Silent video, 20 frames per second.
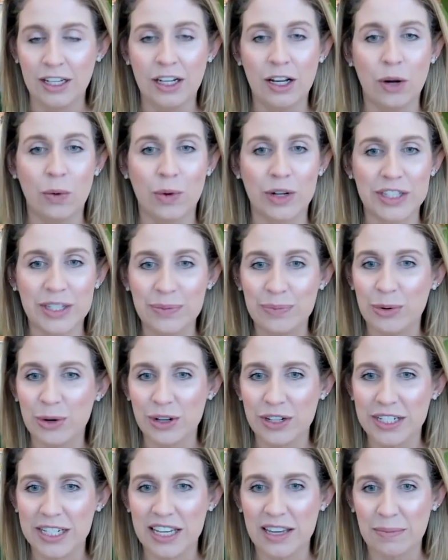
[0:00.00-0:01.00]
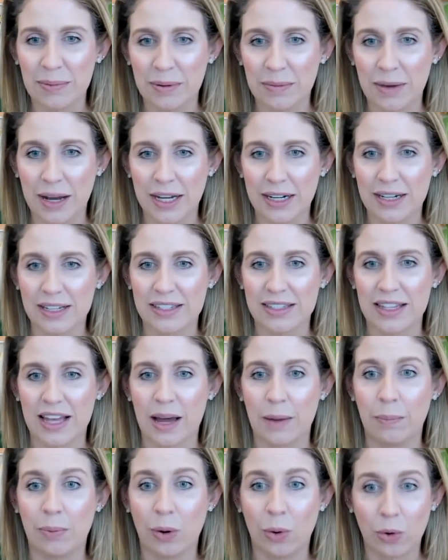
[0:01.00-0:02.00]
What's important to keep in mind is
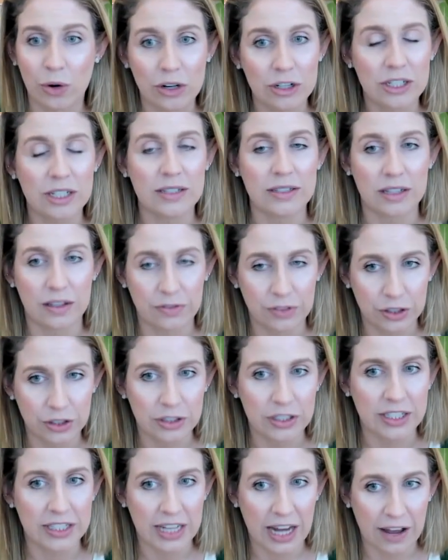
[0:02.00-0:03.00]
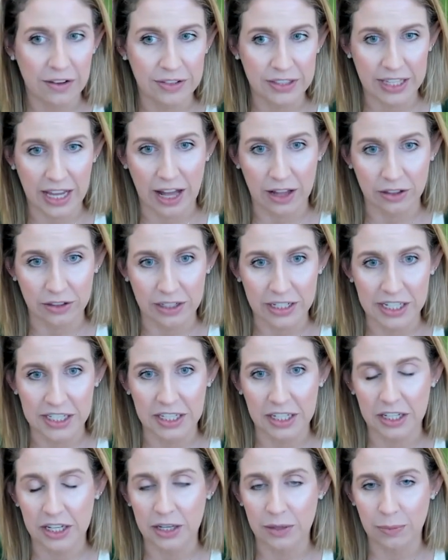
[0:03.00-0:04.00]
that portions of your staff
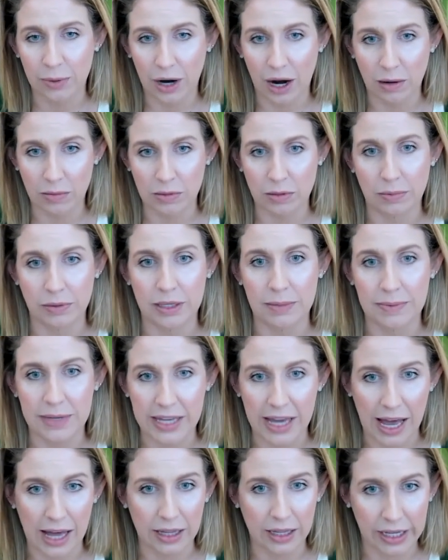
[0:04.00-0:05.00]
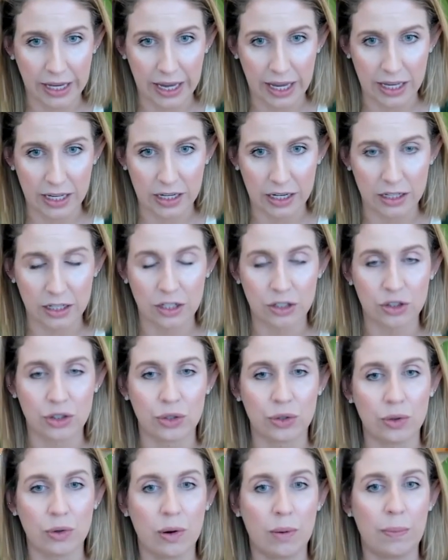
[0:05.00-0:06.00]
salaries can probably be allocated
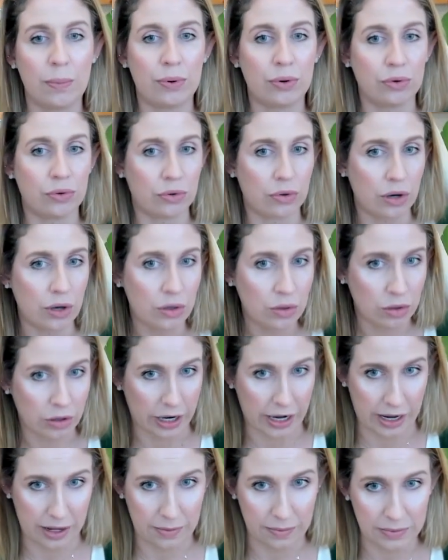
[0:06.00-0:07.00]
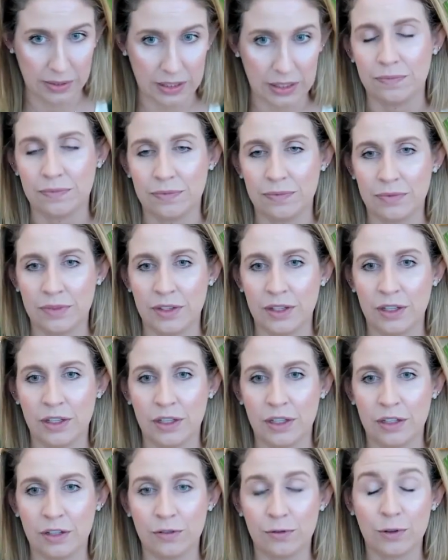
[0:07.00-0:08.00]
to programs.
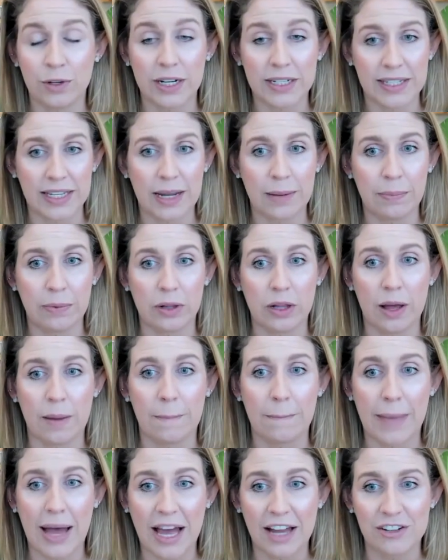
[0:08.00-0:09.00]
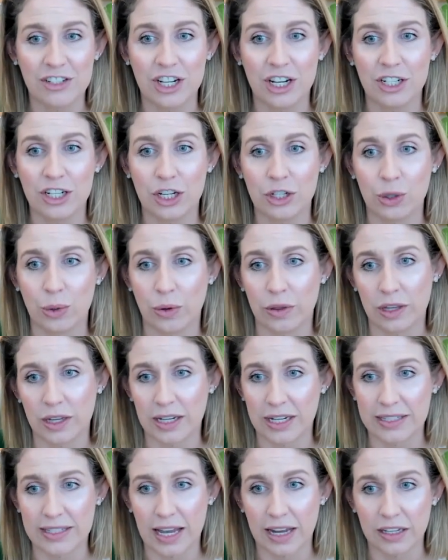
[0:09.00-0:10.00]
For example, imagine you're the
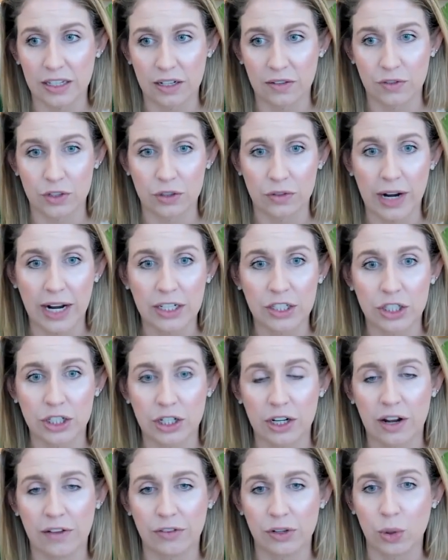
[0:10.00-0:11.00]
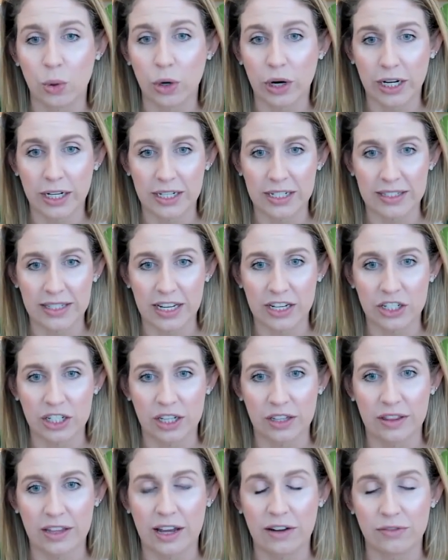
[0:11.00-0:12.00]
executive director of an
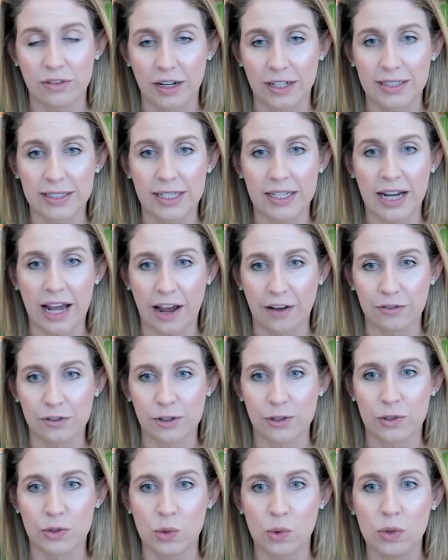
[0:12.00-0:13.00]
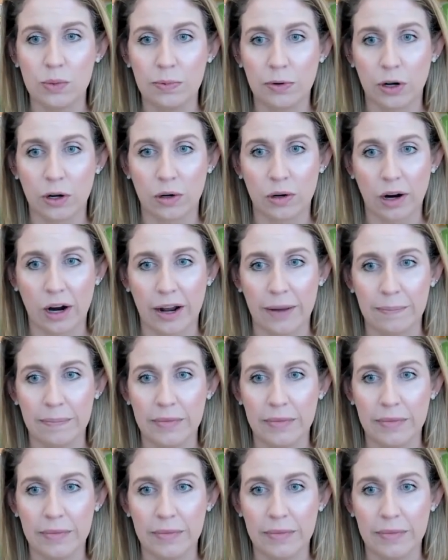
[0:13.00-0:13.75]
organization that runs an after-school program.